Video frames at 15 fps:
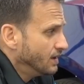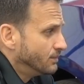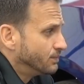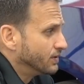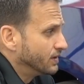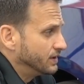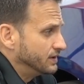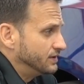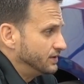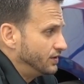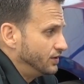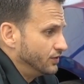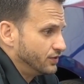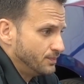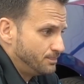but
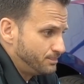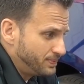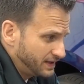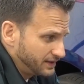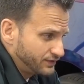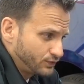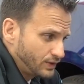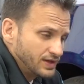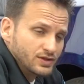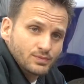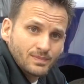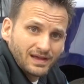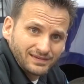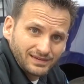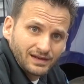the biggest way you
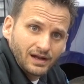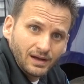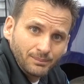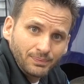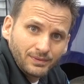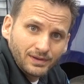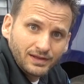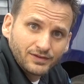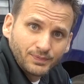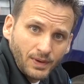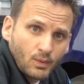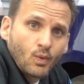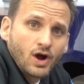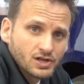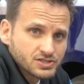mess it up is by
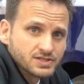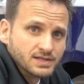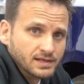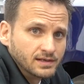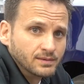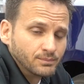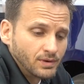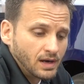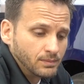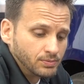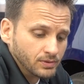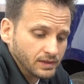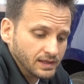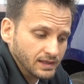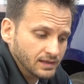washing it
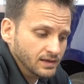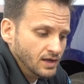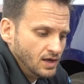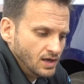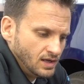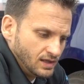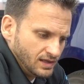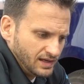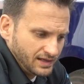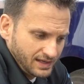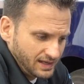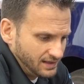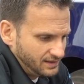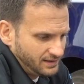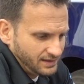improperly. And
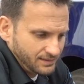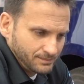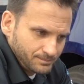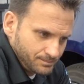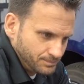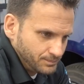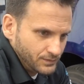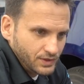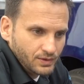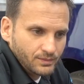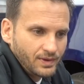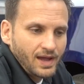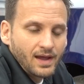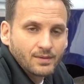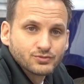again, like, you know,
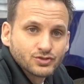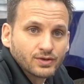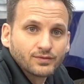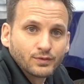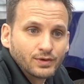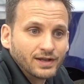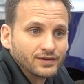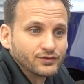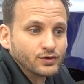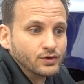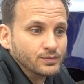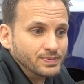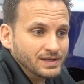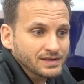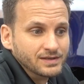I'm sure everyone has their own
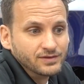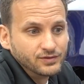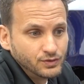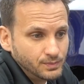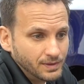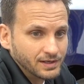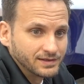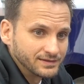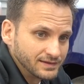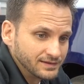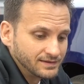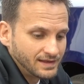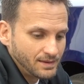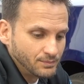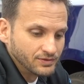opinion, 2 buckets, this
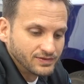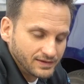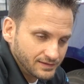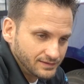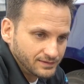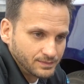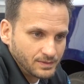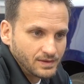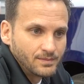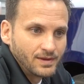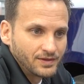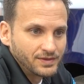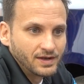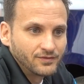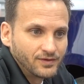and that, but this has been the
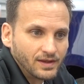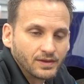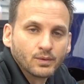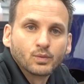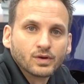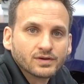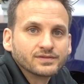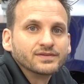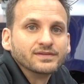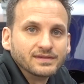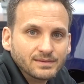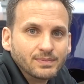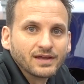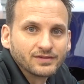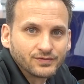method I found that works the
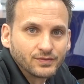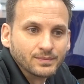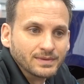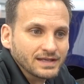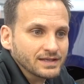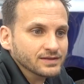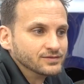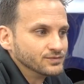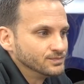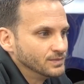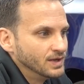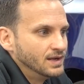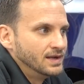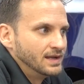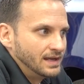best for me.
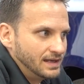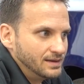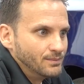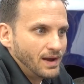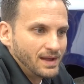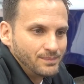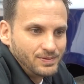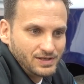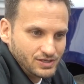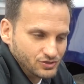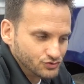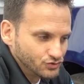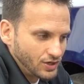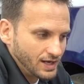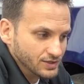And in my opinion,
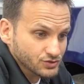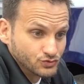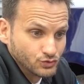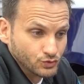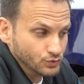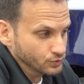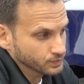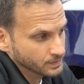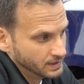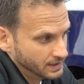tried and true